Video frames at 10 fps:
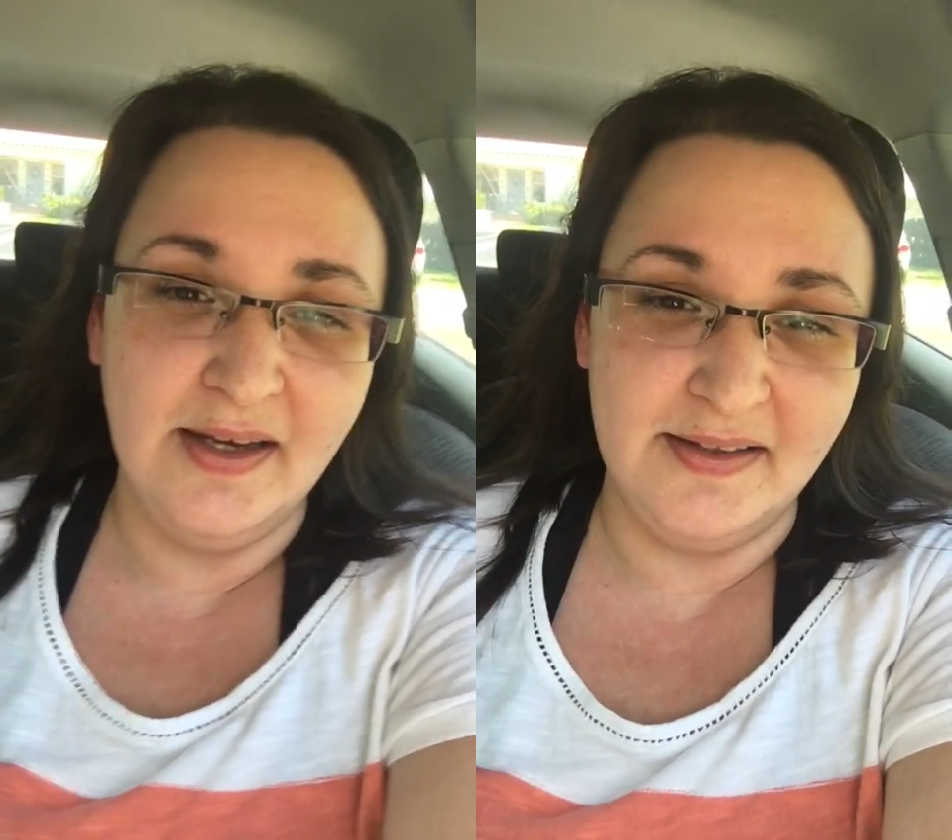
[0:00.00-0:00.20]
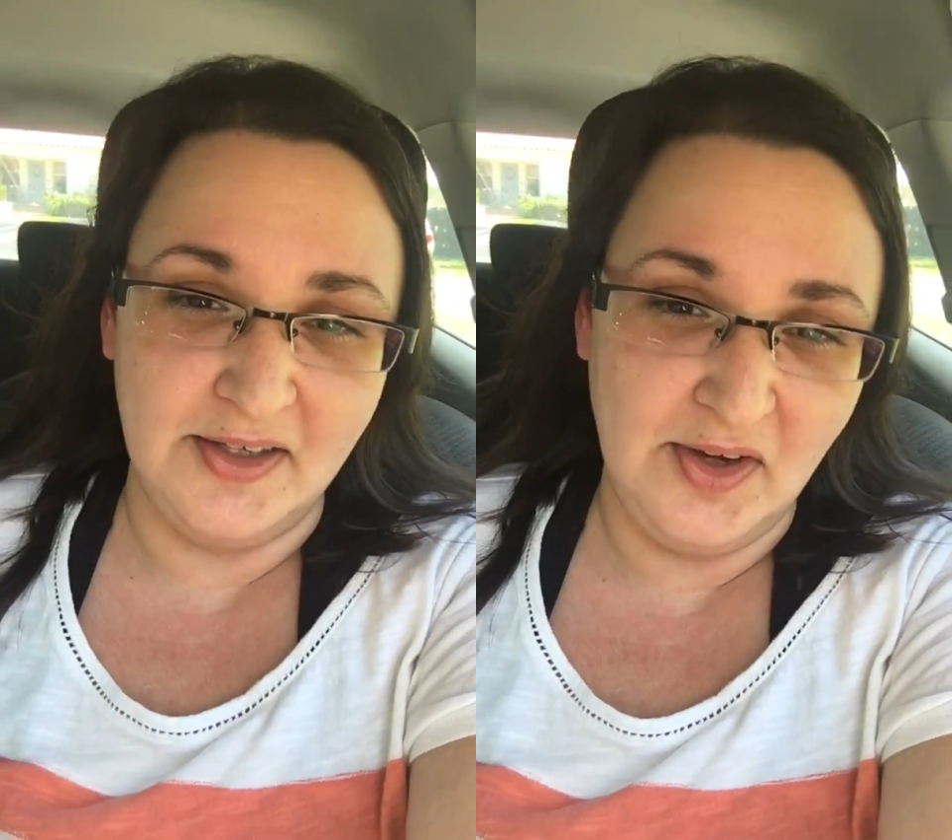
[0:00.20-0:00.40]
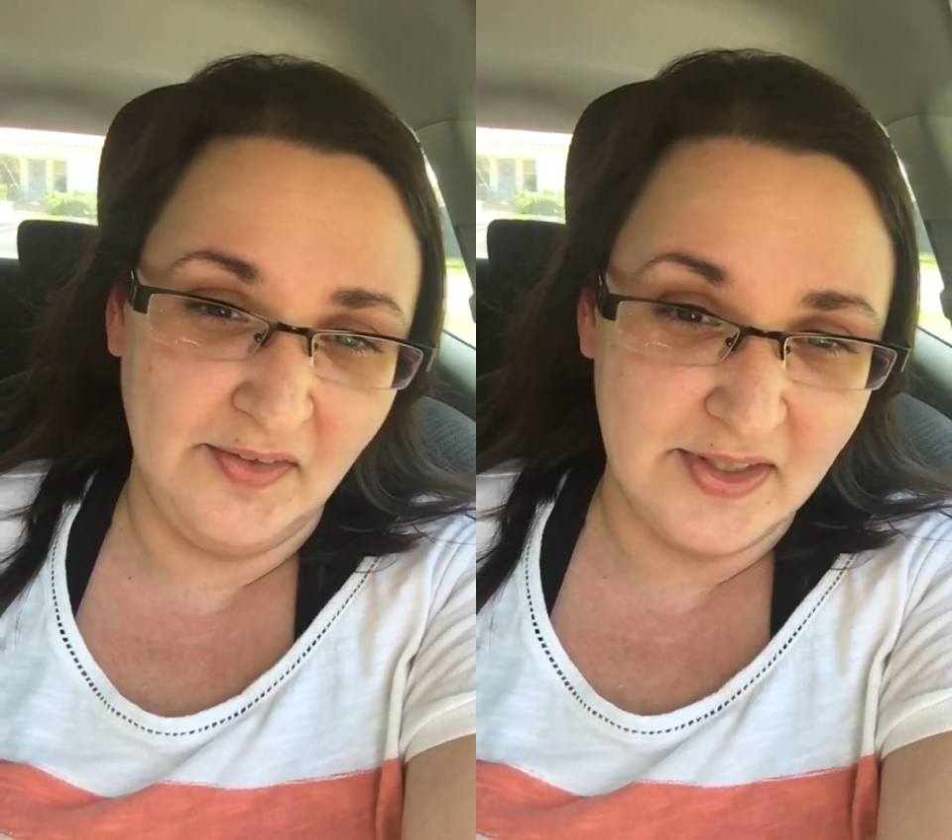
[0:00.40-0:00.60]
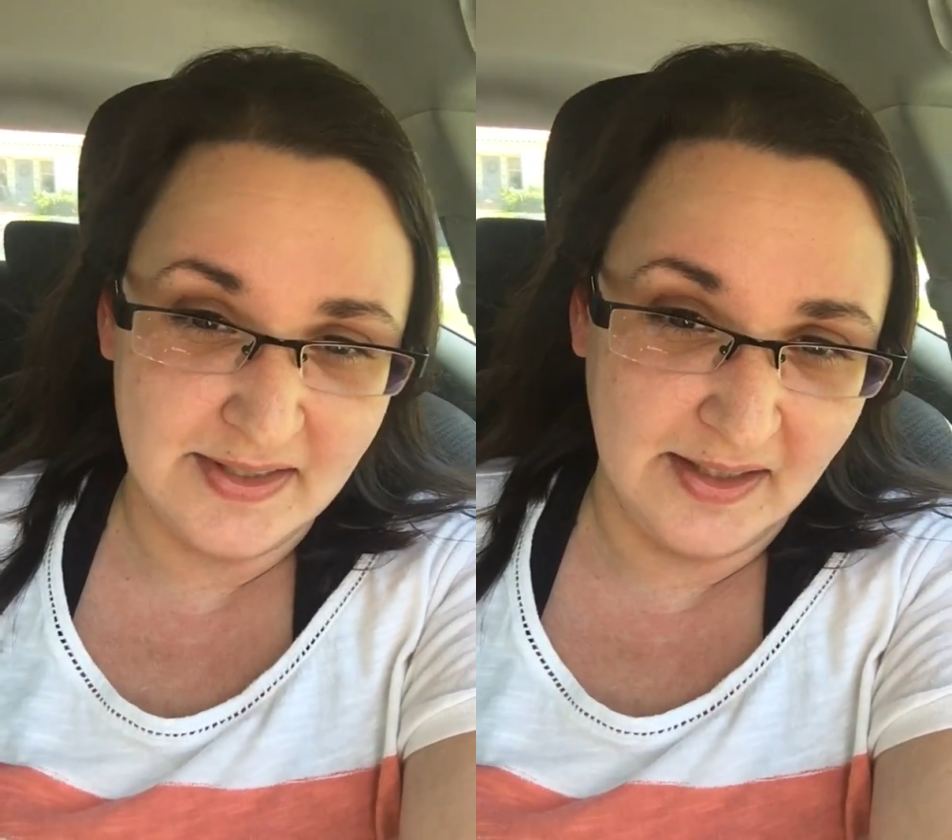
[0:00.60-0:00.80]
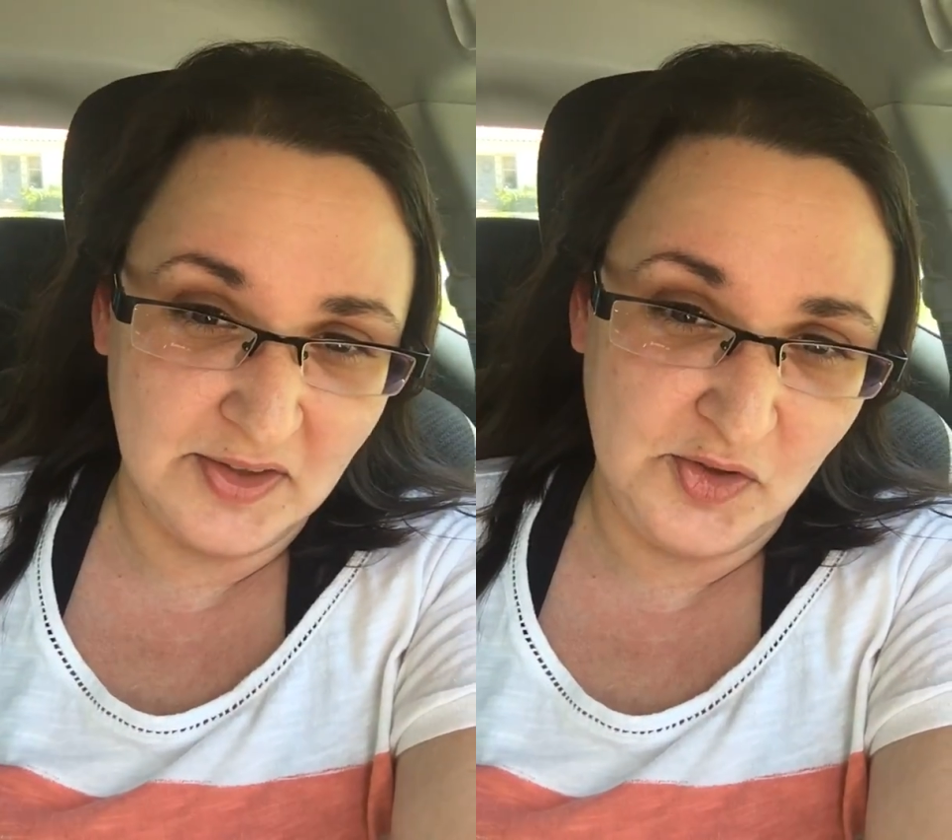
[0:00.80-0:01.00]
and then you have
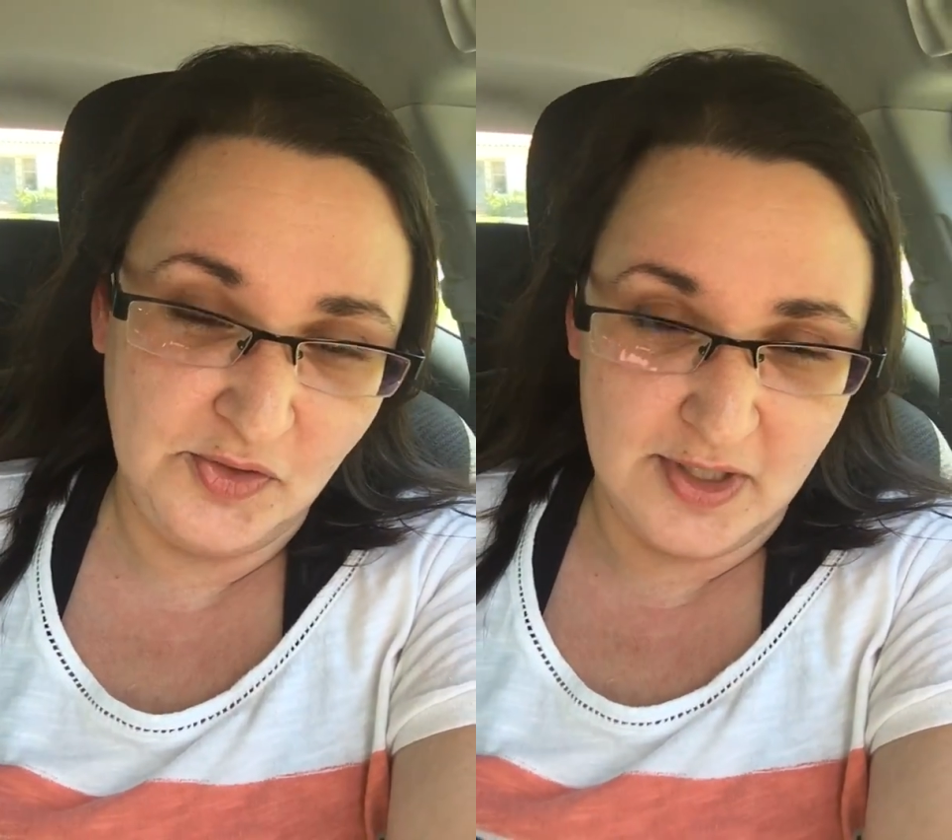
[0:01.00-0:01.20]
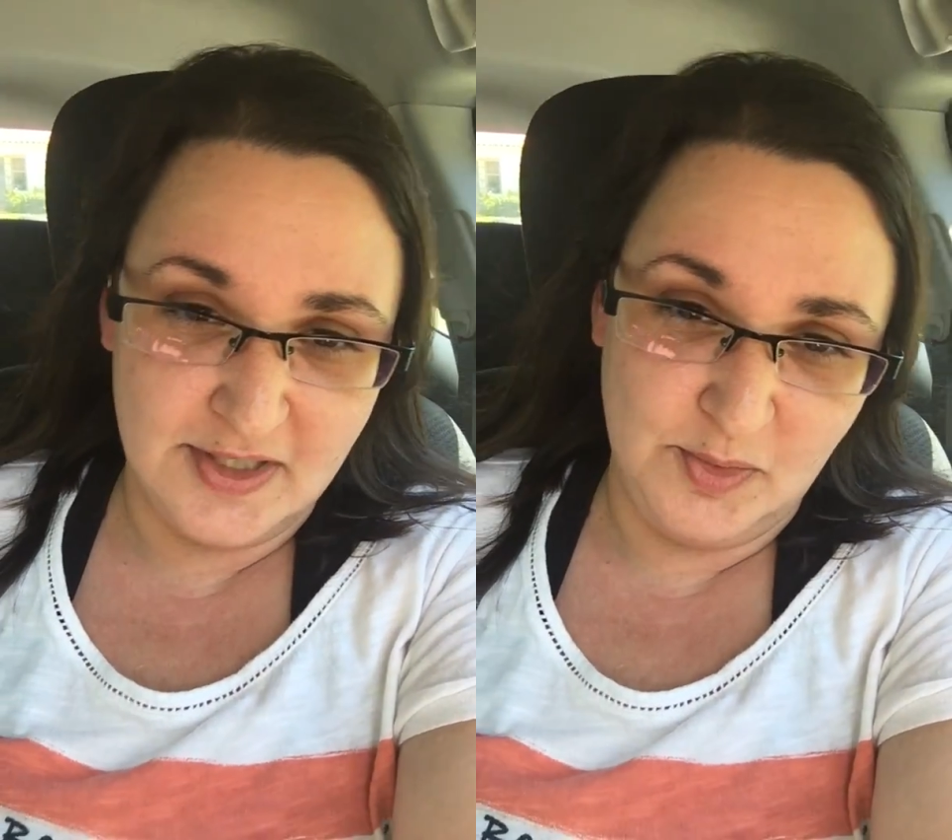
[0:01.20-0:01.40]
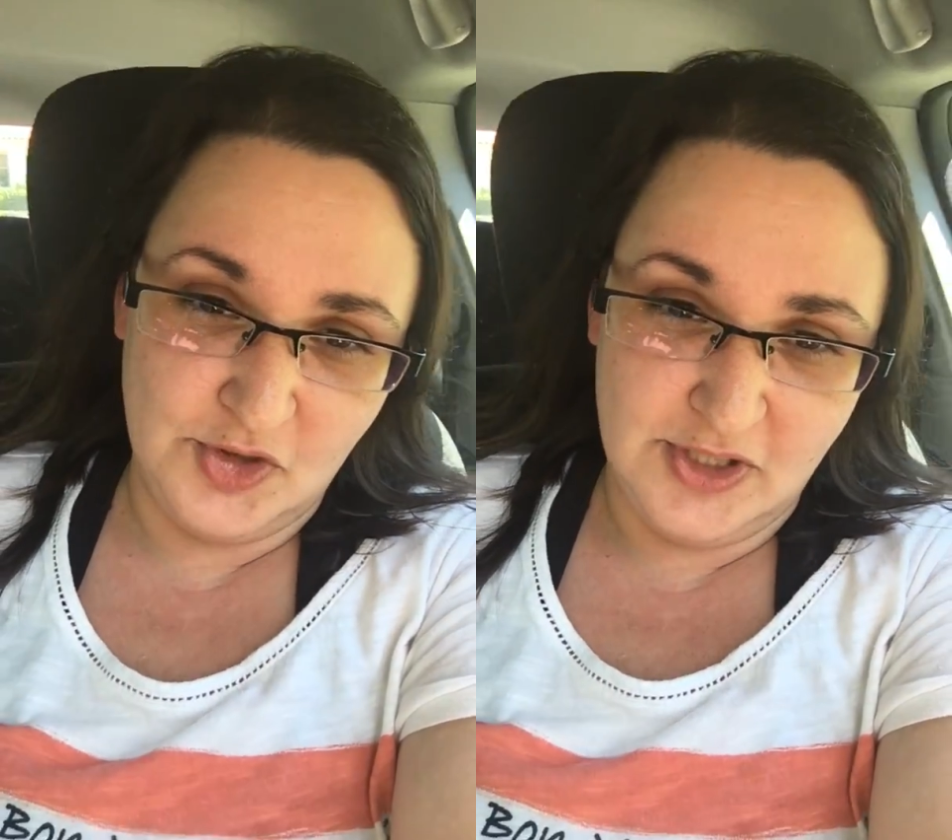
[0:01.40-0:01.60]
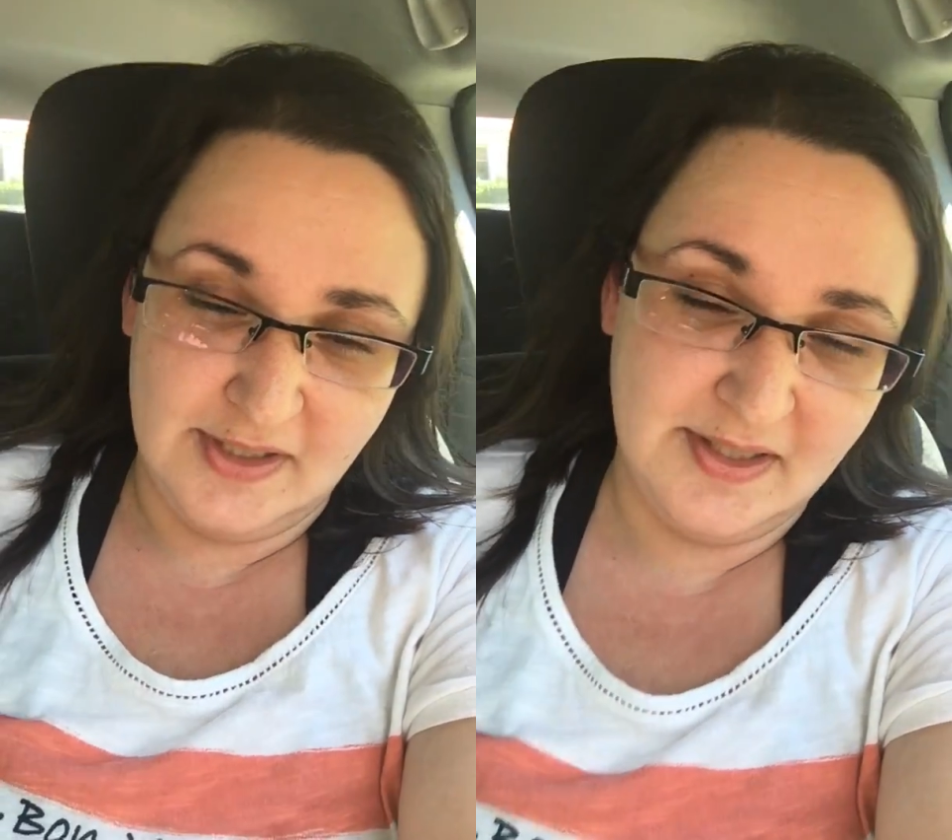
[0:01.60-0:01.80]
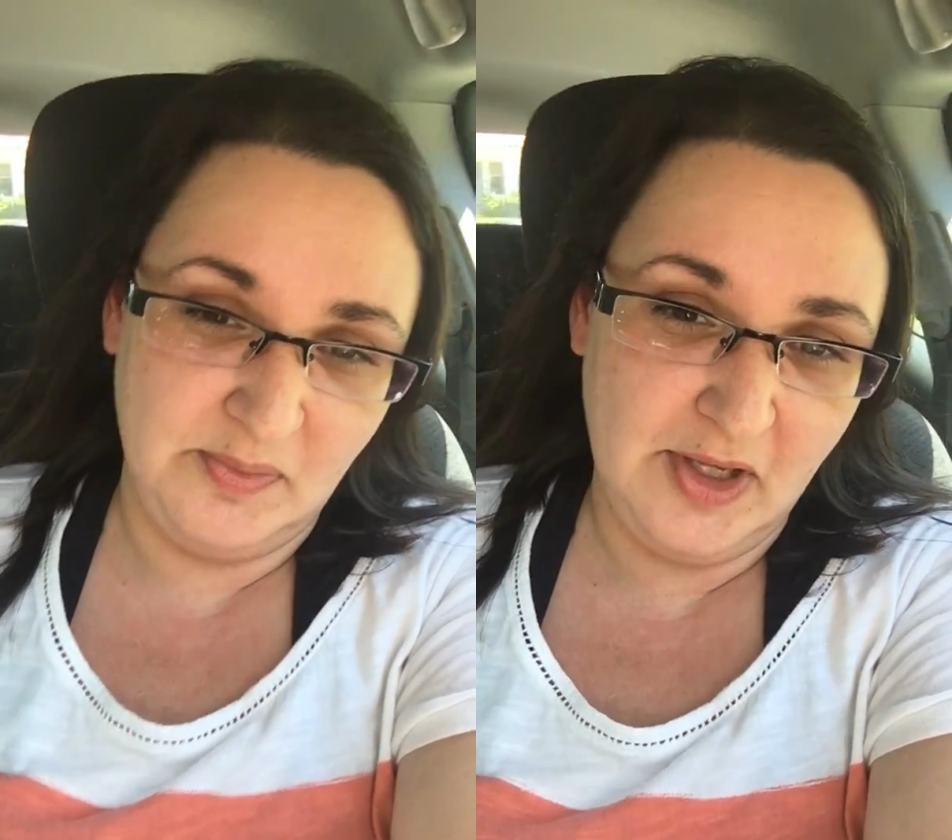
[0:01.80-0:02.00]
this little voice
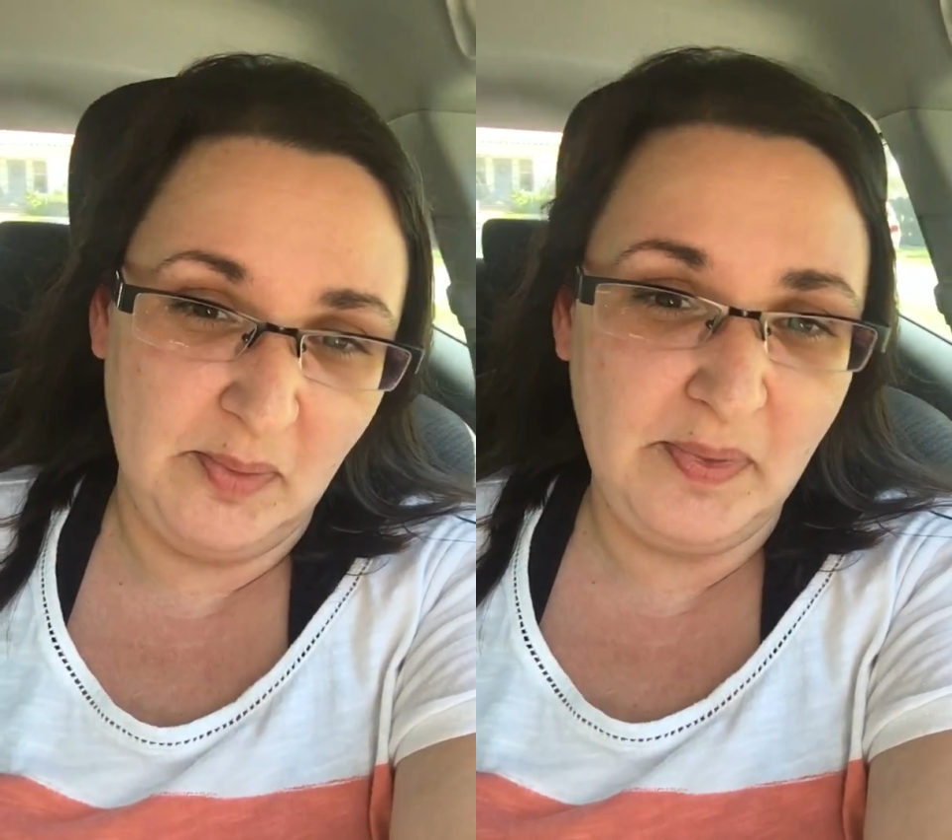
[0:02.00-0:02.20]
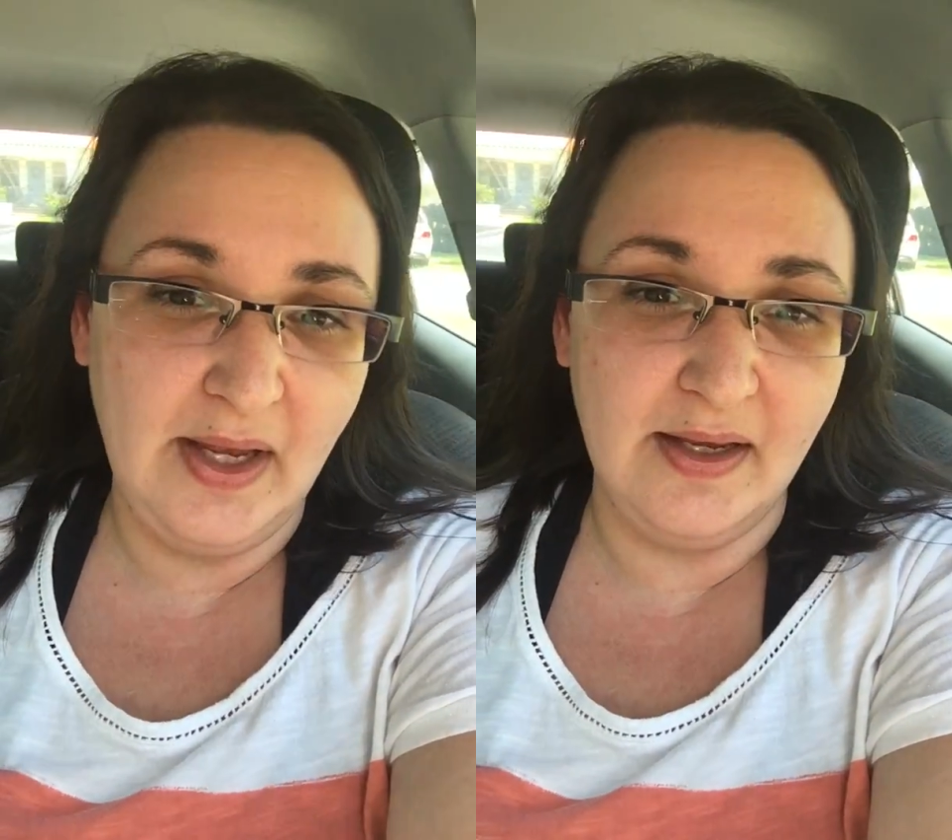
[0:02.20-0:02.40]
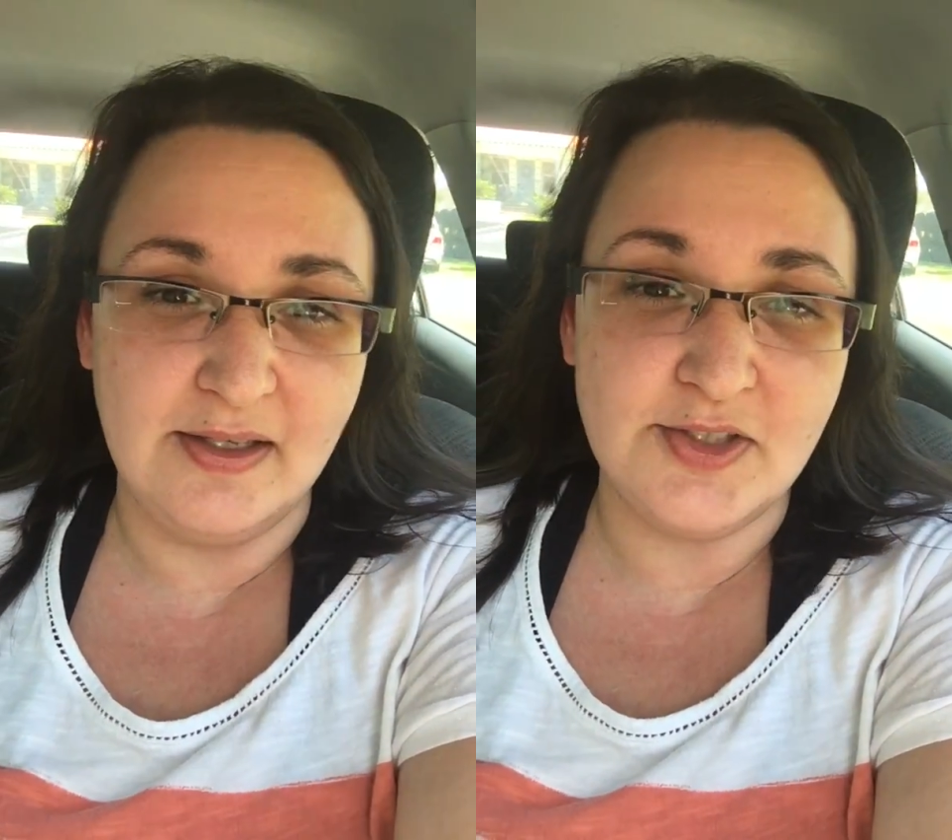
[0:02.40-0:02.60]
emerging as something big.